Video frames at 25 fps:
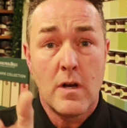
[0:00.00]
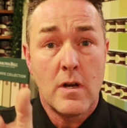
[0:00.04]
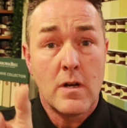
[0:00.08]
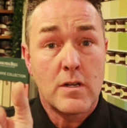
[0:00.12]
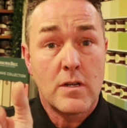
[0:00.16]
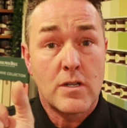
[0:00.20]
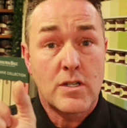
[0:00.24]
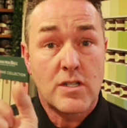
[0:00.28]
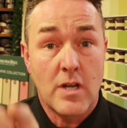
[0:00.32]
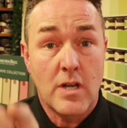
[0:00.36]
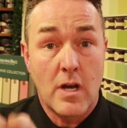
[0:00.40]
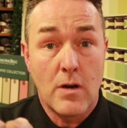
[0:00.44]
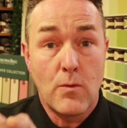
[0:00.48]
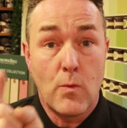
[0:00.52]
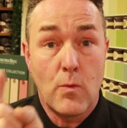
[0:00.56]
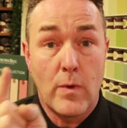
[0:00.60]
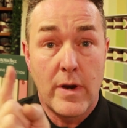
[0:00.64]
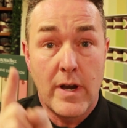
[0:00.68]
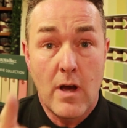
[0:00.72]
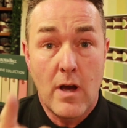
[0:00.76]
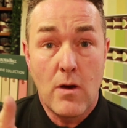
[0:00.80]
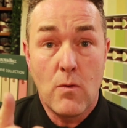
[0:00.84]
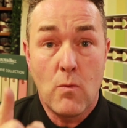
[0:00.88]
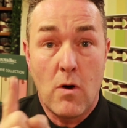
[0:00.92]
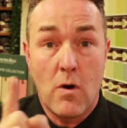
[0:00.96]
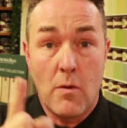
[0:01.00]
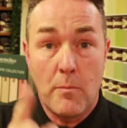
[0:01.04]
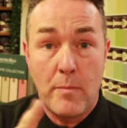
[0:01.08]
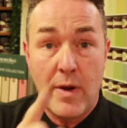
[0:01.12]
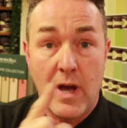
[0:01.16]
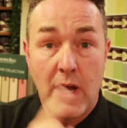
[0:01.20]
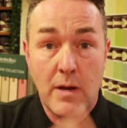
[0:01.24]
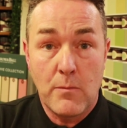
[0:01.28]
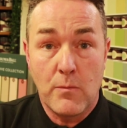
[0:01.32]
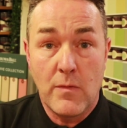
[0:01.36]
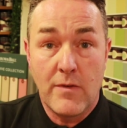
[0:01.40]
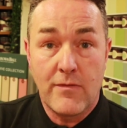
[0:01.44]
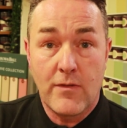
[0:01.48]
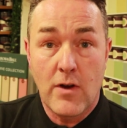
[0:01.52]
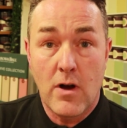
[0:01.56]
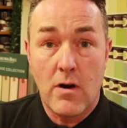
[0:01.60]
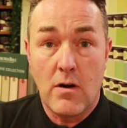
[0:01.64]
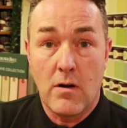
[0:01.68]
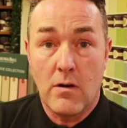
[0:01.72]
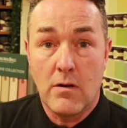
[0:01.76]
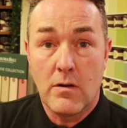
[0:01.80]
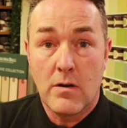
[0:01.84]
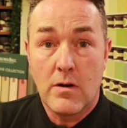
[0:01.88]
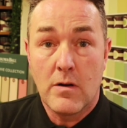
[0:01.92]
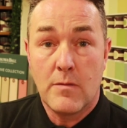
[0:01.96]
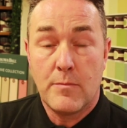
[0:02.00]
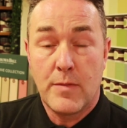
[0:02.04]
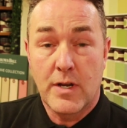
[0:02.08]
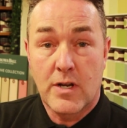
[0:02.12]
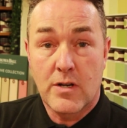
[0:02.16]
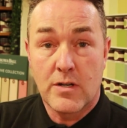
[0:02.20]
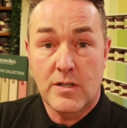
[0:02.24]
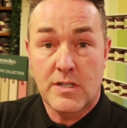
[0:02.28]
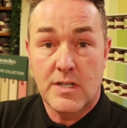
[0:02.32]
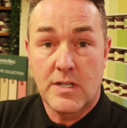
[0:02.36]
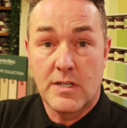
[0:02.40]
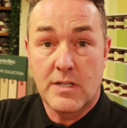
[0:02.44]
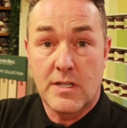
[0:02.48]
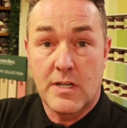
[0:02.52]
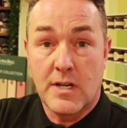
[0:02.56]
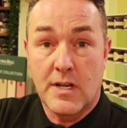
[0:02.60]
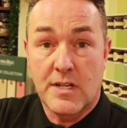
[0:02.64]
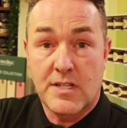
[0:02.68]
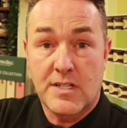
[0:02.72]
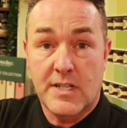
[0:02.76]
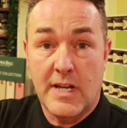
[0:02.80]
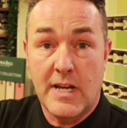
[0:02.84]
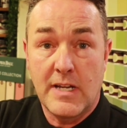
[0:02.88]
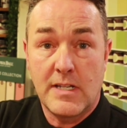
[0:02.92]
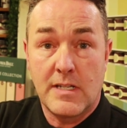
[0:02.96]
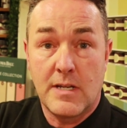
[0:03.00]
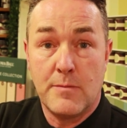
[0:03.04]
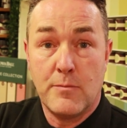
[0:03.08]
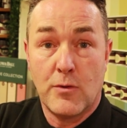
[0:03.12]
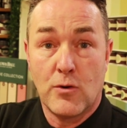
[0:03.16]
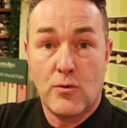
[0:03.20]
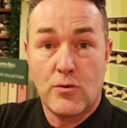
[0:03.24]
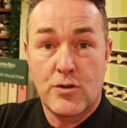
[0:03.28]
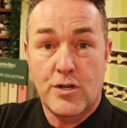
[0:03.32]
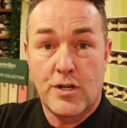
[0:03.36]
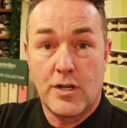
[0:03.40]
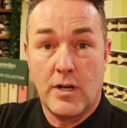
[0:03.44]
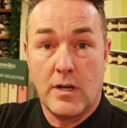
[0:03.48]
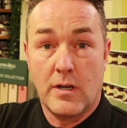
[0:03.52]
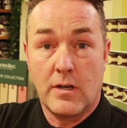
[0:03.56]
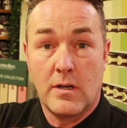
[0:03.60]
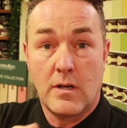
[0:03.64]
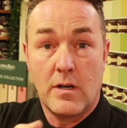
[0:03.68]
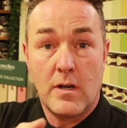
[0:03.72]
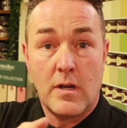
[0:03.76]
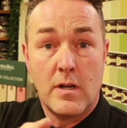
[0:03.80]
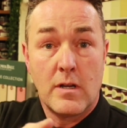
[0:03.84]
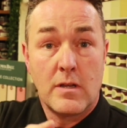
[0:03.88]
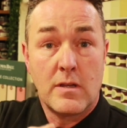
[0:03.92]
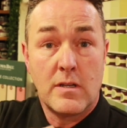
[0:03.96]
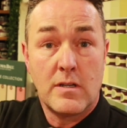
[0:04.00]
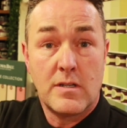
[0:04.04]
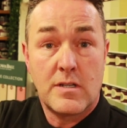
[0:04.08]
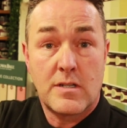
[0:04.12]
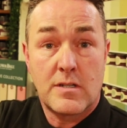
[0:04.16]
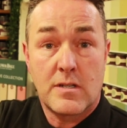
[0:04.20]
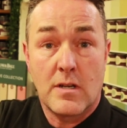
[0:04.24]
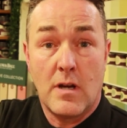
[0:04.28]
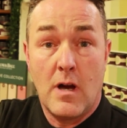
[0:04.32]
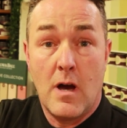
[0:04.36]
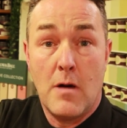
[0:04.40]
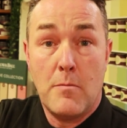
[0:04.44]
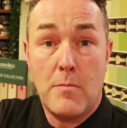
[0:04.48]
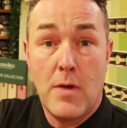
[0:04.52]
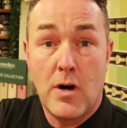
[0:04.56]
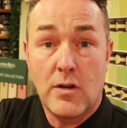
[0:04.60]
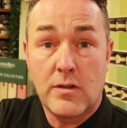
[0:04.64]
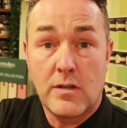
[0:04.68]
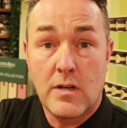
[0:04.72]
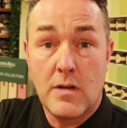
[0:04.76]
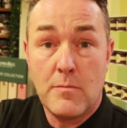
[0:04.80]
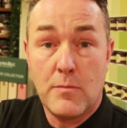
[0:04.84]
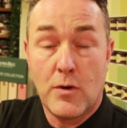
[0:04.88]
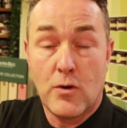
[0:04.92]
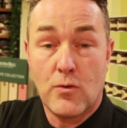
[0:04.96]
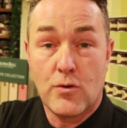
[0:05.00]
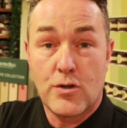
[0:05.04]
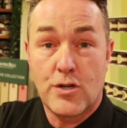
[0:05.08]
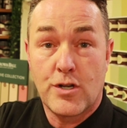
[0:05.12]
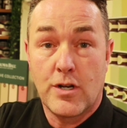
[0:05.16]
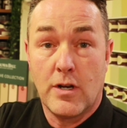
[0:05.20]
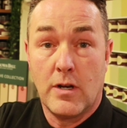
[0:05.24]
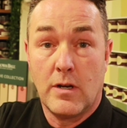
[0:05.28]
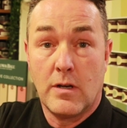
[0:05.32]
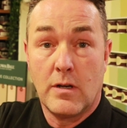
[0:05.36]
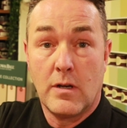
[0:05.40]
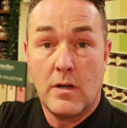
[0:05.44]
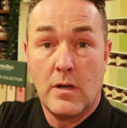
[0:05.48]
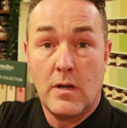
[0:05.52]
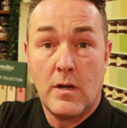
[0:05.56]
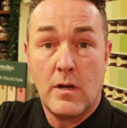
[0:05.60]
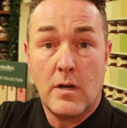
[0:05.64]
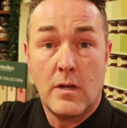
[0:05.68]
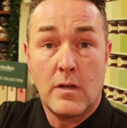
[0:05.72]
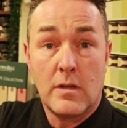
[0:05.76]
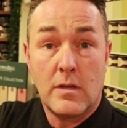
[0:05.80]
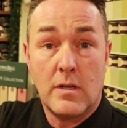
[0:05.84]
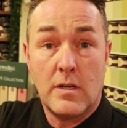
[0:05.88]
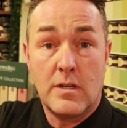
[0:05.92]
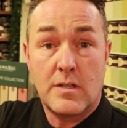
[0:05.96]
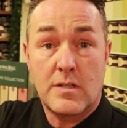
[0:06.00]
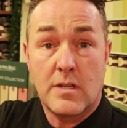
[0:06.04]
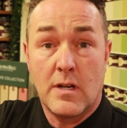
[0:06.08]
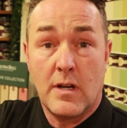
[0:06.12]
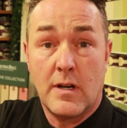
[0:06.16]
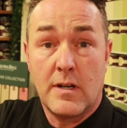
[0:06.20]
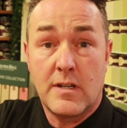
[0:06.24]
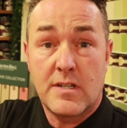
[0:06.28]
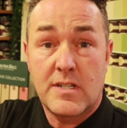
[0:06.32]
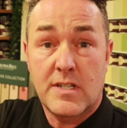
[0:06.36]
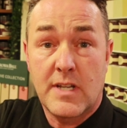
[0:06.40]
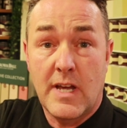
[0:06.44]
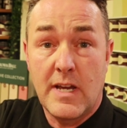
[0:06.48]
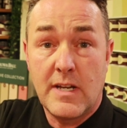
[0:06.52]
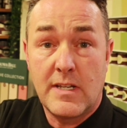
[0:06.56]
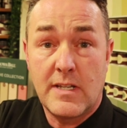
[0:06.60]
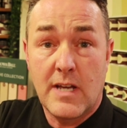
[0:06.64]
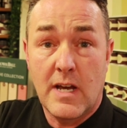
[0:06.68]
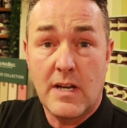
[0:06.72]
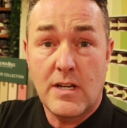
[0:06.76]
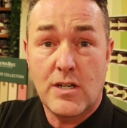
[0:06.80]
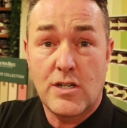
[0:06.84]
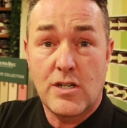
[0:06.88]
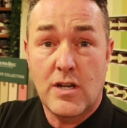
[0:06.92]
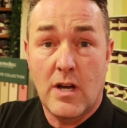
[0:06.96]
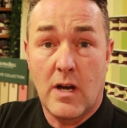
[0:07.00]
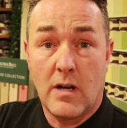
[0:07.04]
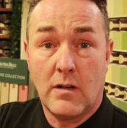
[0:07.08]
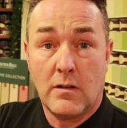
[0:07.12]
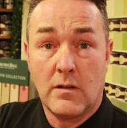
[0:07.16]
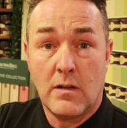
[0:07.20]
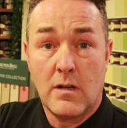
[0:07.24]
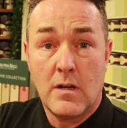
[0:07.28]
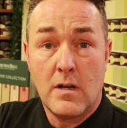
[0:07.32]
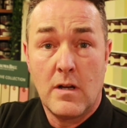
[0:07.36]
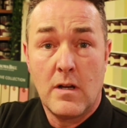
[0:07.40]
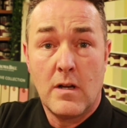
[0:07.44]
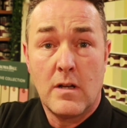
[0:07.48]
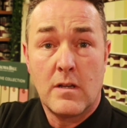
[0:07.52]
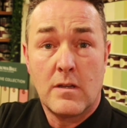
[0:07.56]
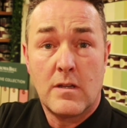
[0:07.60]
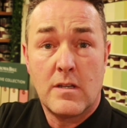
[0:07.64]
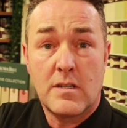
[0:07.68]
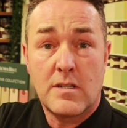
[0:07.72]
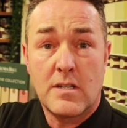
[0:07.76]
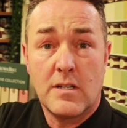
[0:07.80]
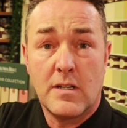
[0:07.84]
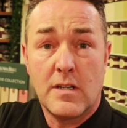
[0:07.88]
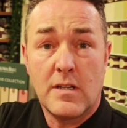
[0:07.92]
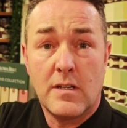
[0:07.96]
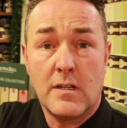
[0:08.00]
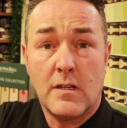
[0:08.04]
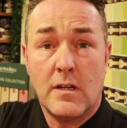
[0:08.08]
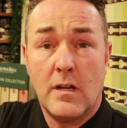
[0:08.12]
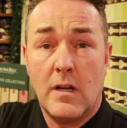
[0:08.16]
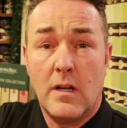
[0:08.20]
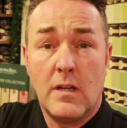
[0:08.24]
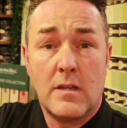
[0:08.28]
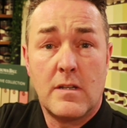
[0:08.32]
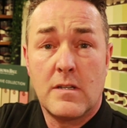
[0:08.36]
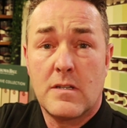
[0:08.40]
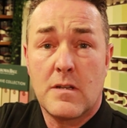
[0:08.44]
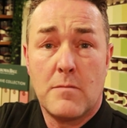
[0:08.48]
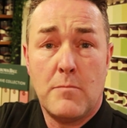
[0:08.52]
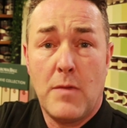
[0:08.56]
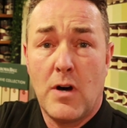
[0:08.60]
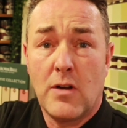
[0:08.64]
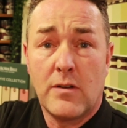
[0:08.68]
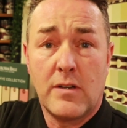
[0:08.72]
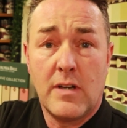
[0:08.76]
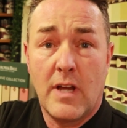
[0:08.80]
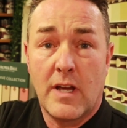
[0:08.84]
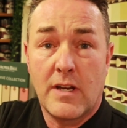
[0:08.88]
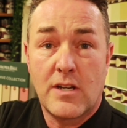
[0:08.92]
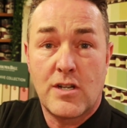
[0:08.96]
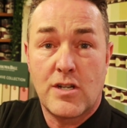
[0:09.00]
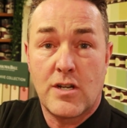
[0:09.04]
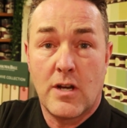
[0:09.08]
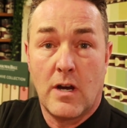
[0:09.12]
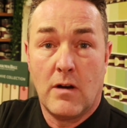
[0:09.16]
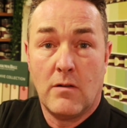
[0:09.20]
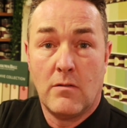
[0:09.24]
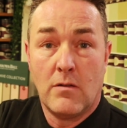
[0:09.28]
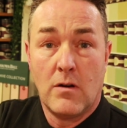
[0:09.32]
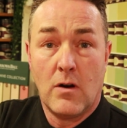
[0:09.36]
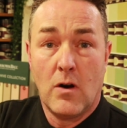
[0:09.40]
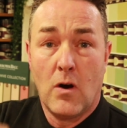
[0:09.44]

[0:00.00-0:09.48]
so we know what paint we've got because there's an estate emulsion, there's a modern emulsion, there's an estate eggshell, there's, an, a, uh, there's a modern eggshell.